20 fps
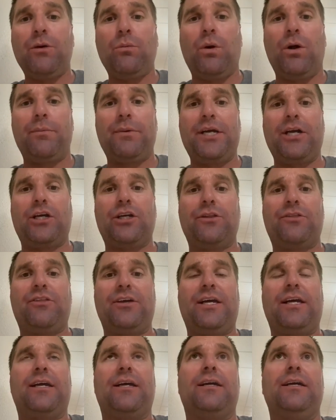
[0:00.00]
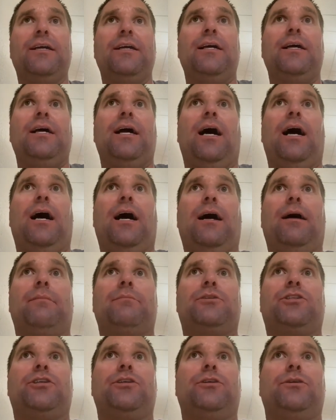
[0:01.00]
it will be a good thing
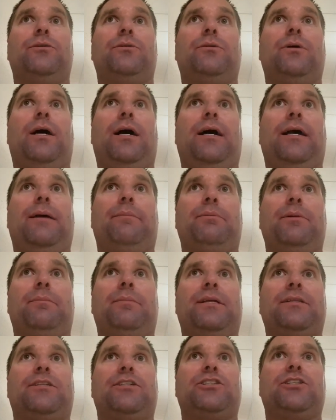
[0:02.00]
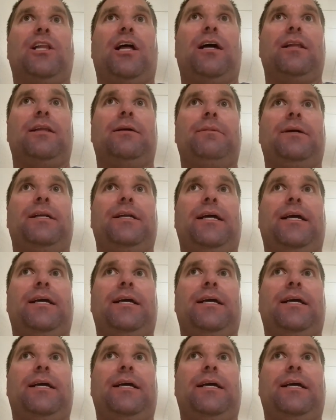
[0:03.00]
to implement the slot limit,